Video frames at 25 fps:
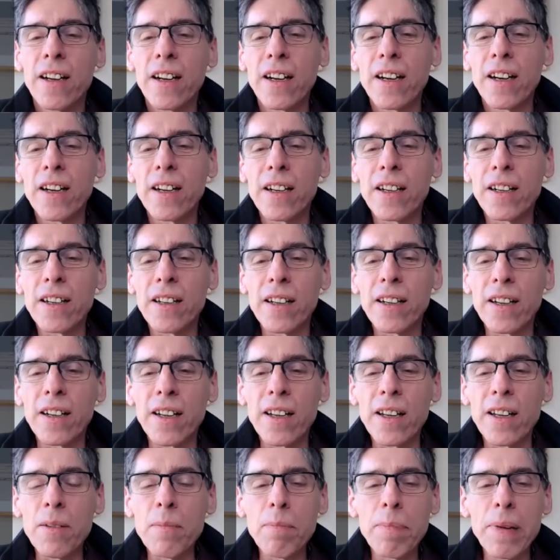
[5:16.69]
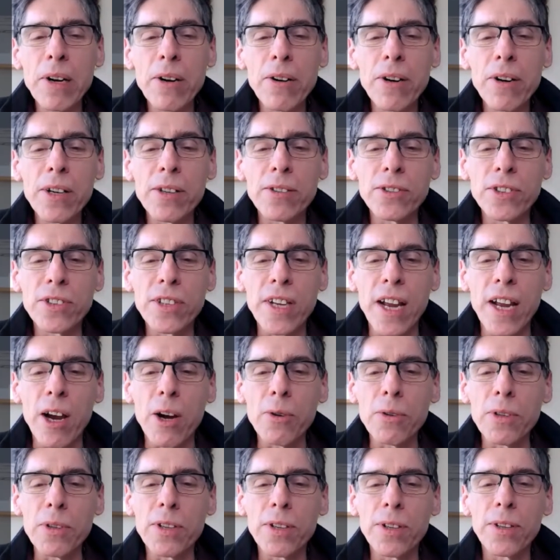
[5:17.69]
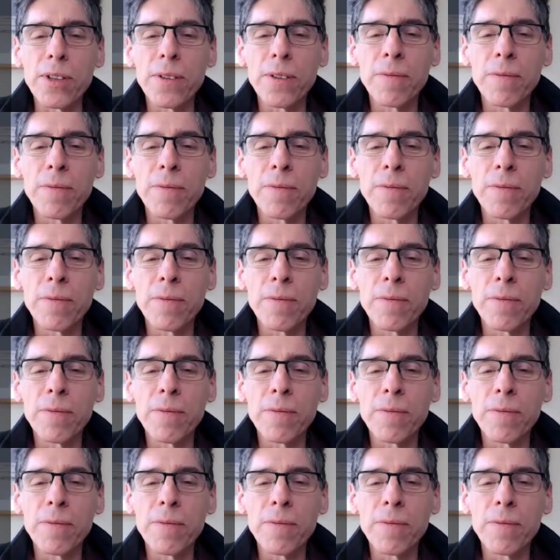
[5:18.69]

Imperial Stout.